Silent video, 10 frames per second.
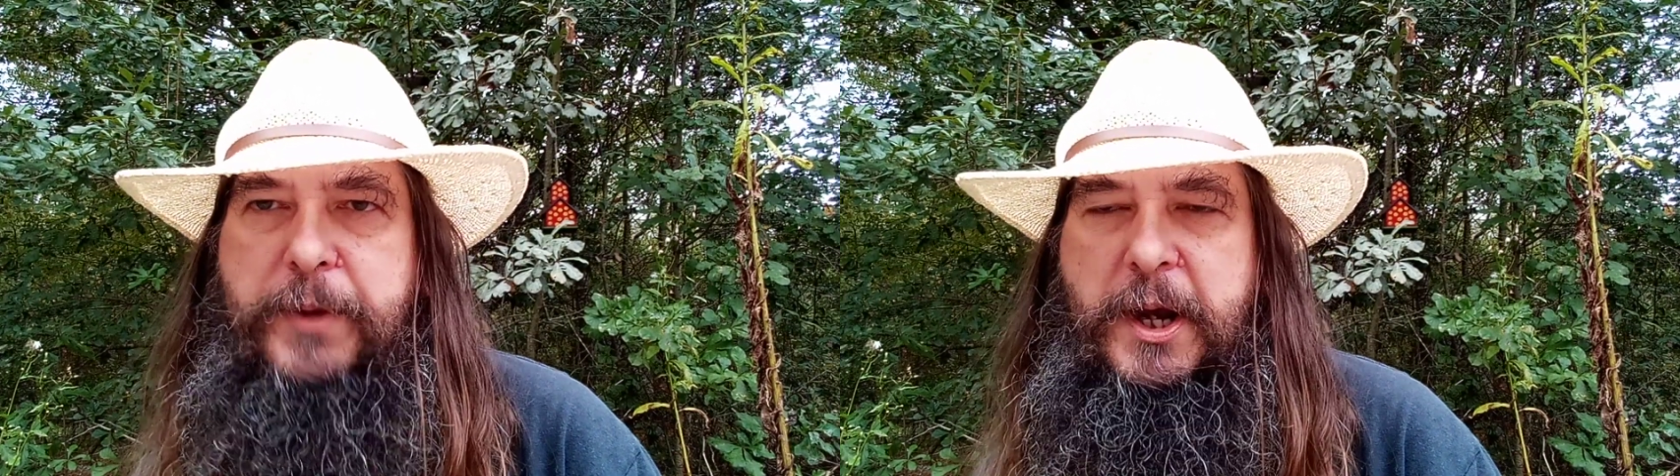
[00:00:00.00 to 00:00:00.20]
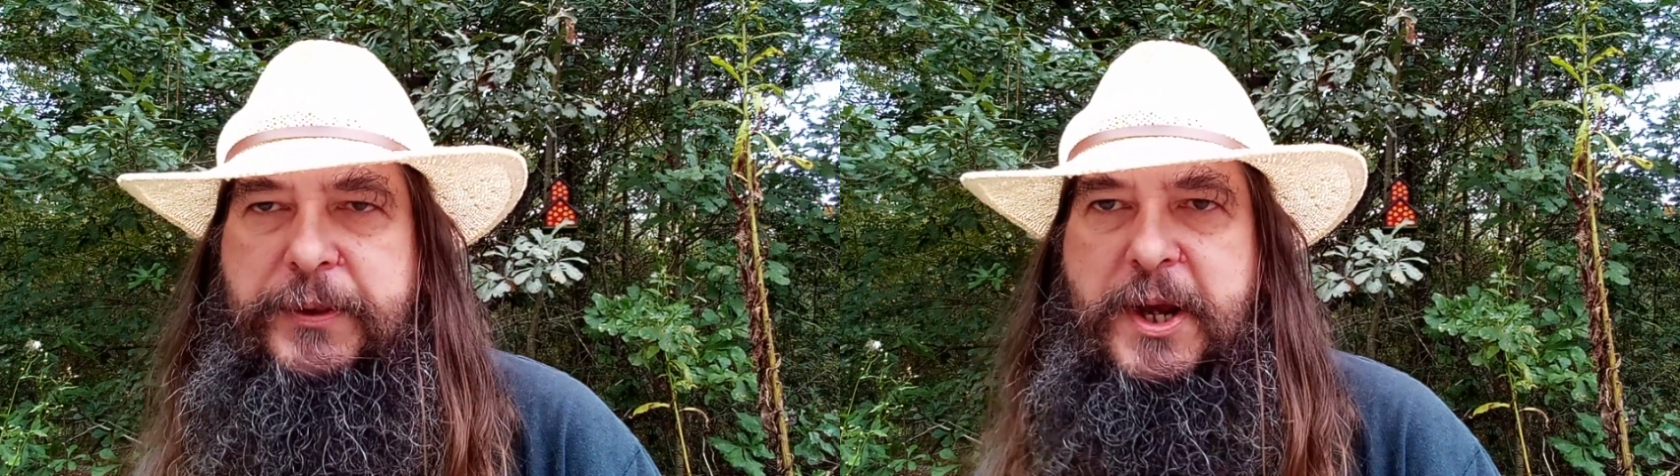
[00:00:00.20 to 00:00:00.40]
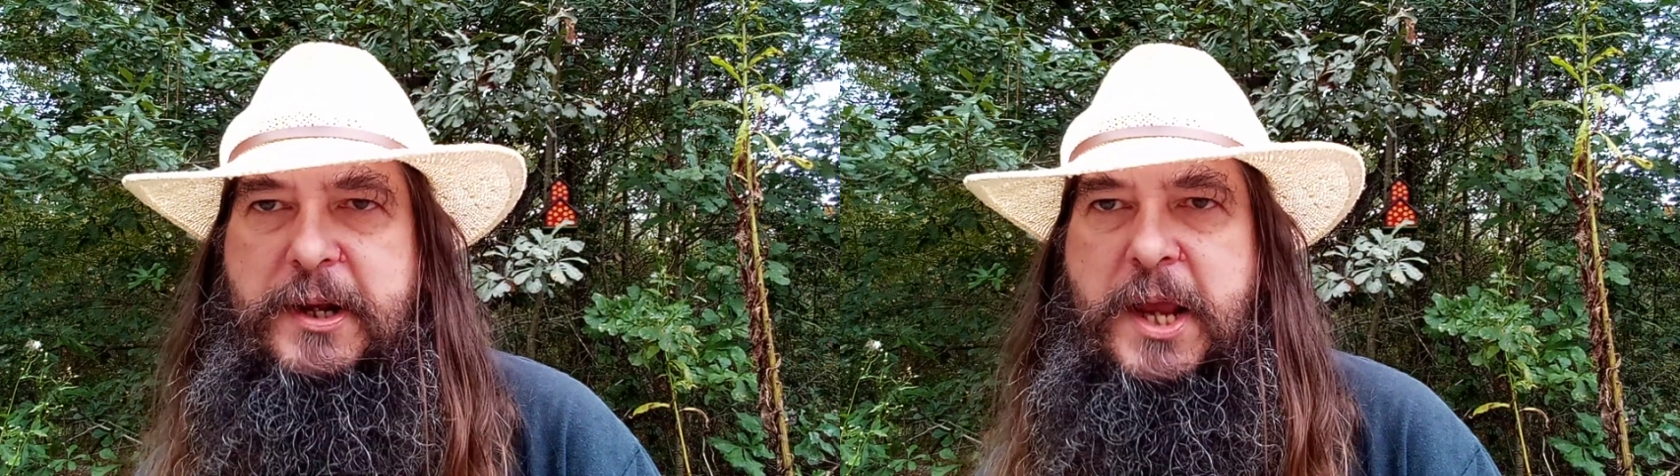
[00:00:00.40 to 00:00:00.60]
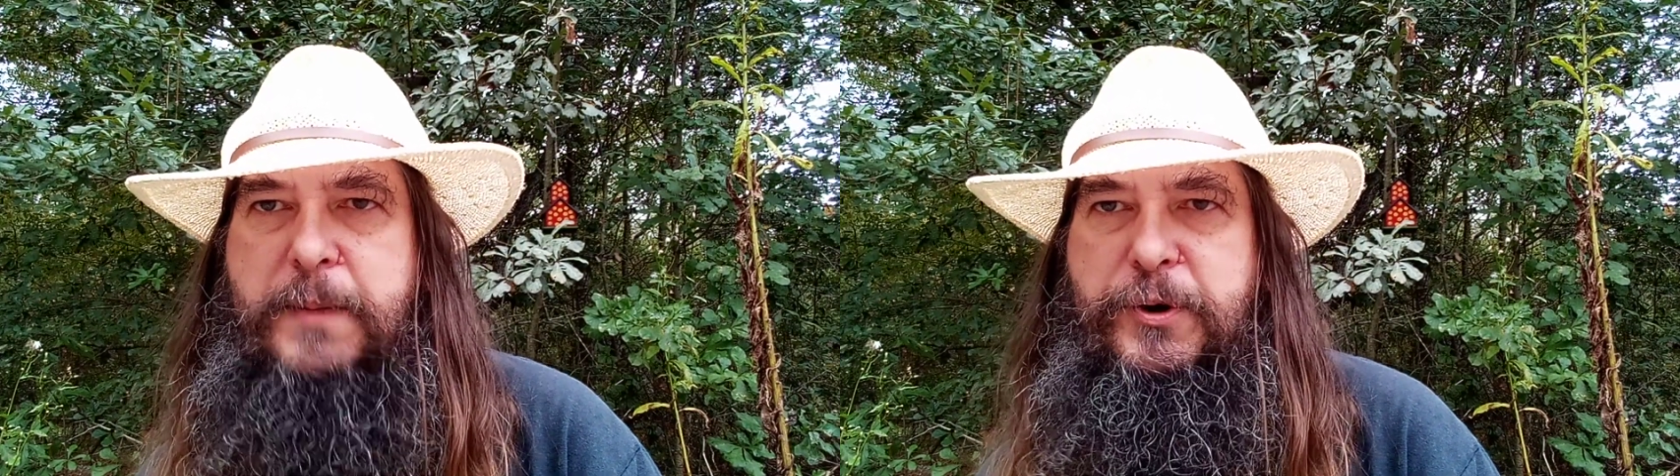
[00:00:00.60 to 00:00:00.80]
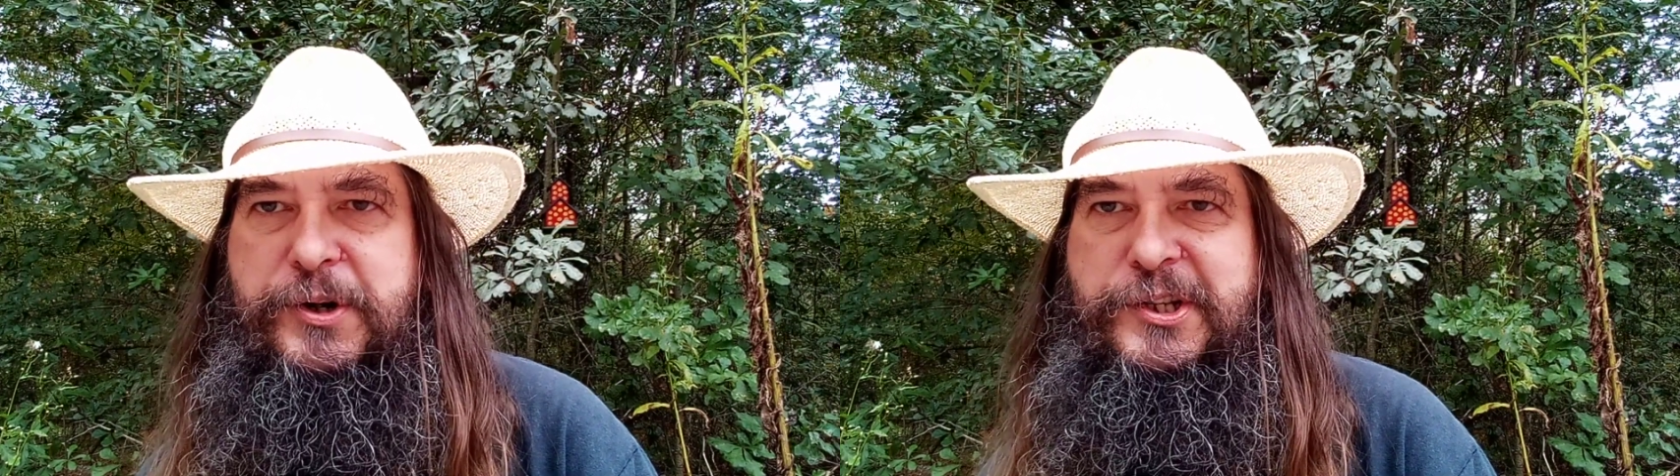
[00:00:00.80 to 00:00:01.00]
and that
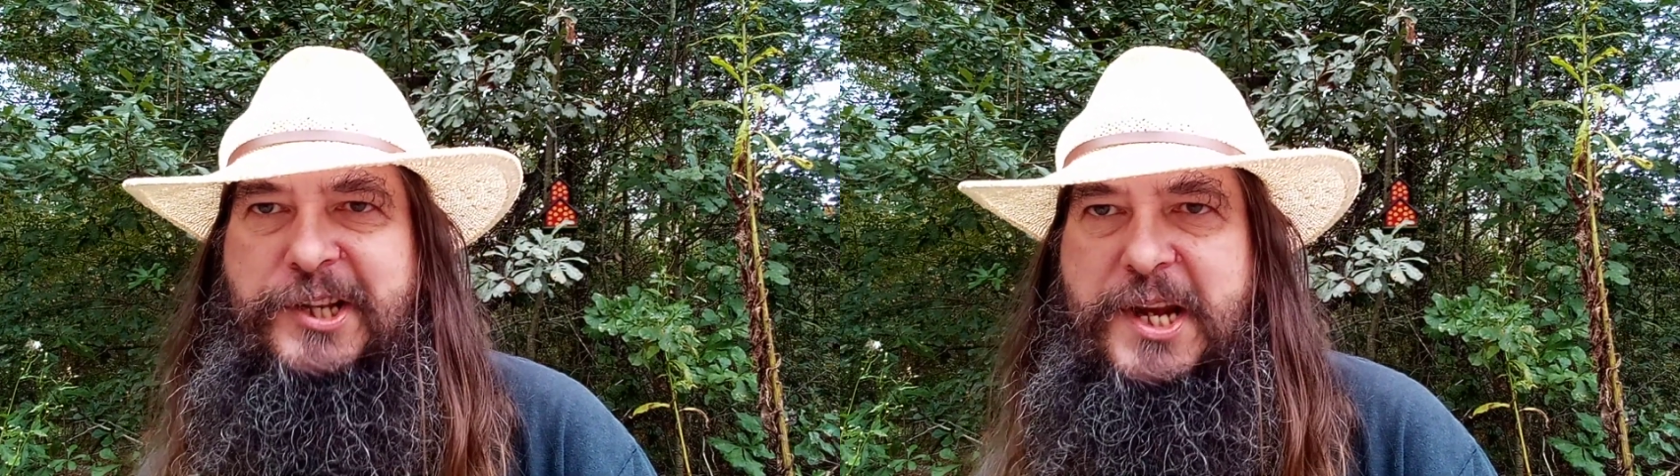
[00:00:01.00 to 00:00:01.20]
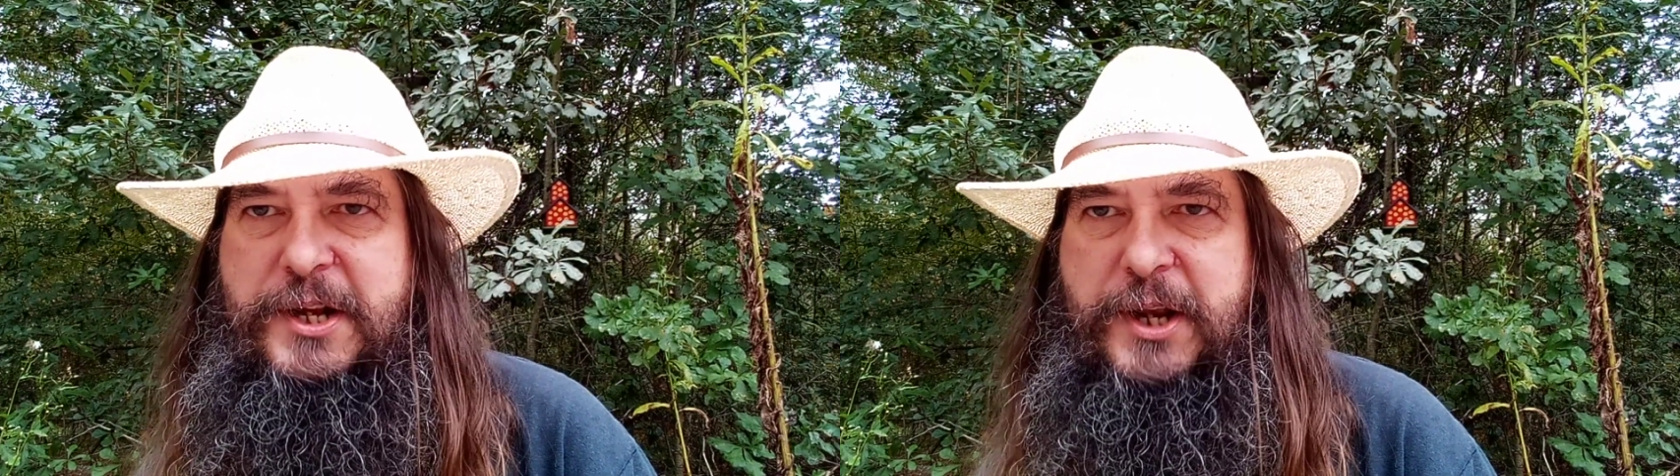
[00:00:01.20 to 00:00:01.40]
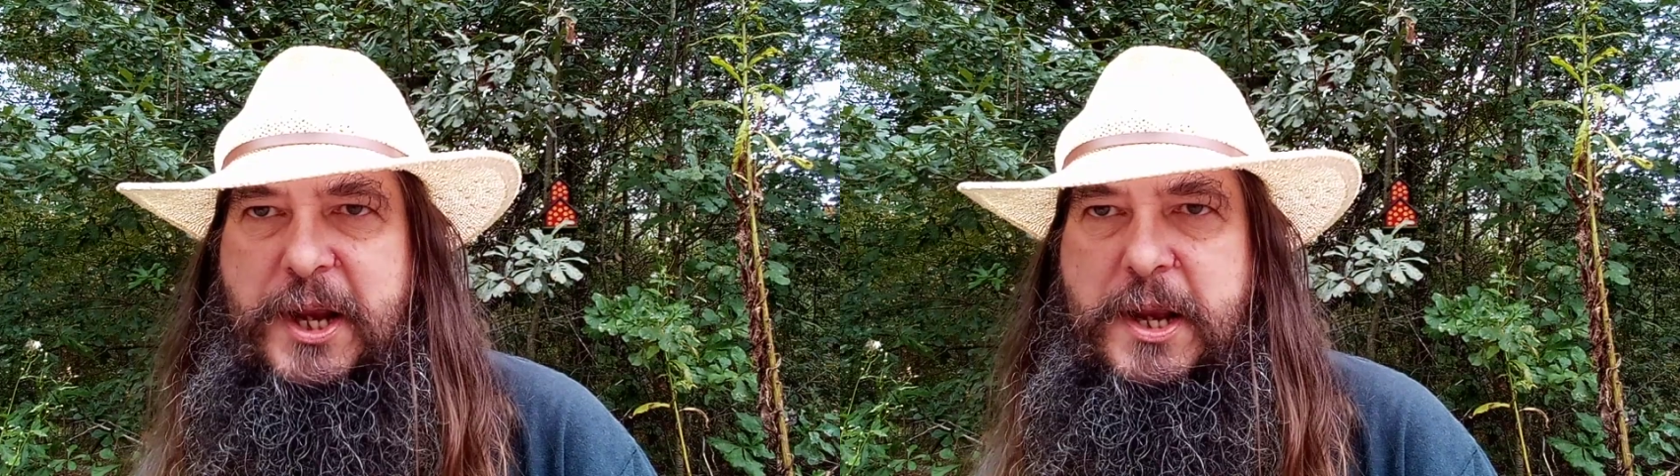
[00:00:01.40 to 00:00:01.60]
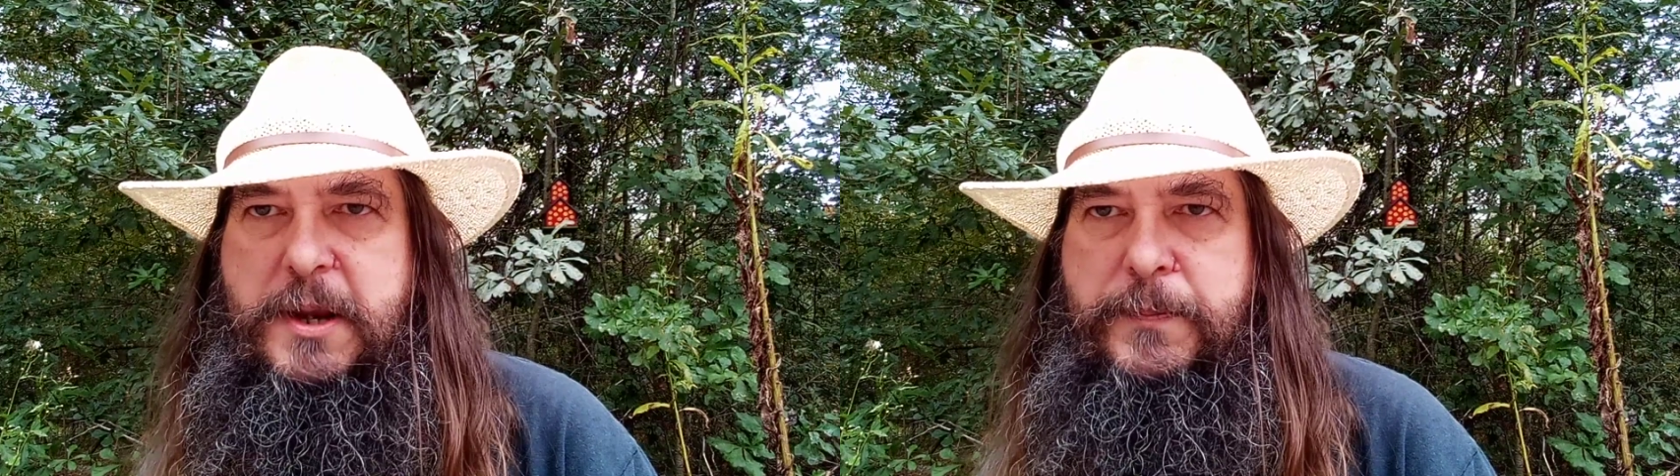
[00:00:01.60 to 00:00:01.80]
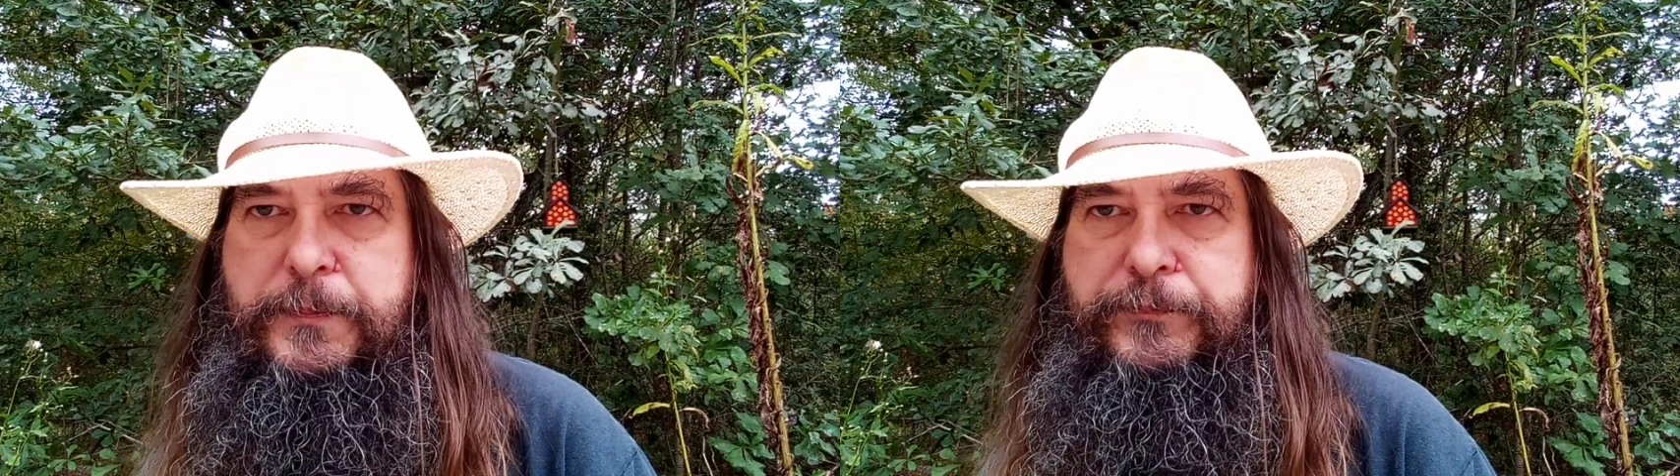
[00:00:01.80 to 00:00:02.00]
came on a CD,